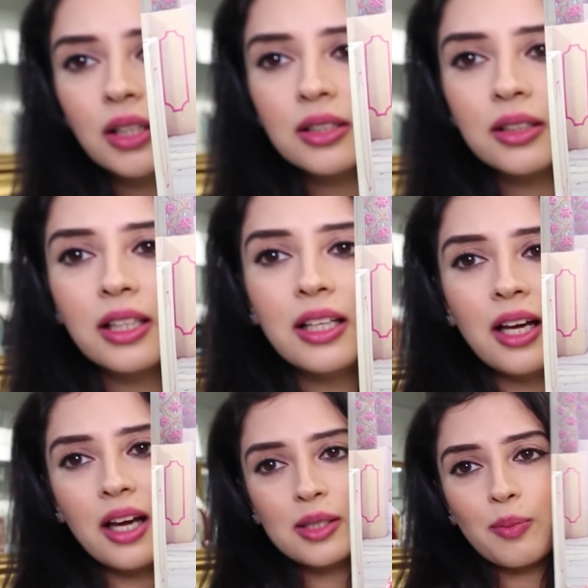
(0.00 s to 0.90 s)
Vassal.
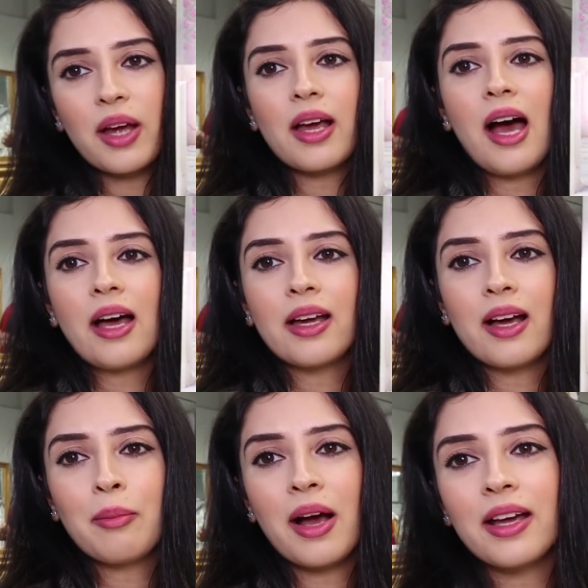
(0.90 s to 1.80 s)
That's Maya,
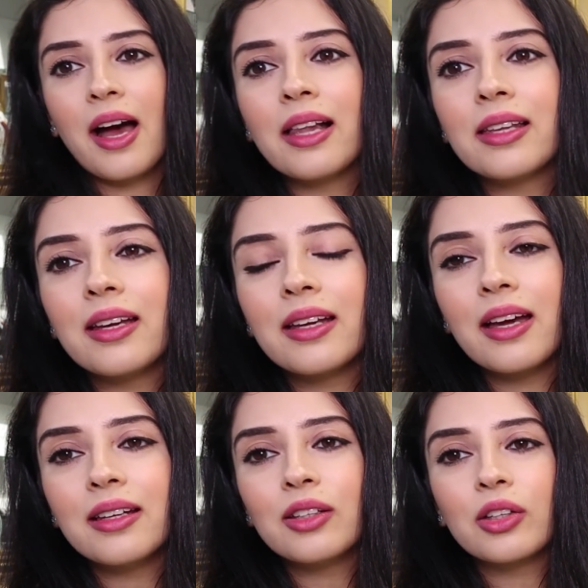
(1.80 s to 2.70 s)
Maya Ali again,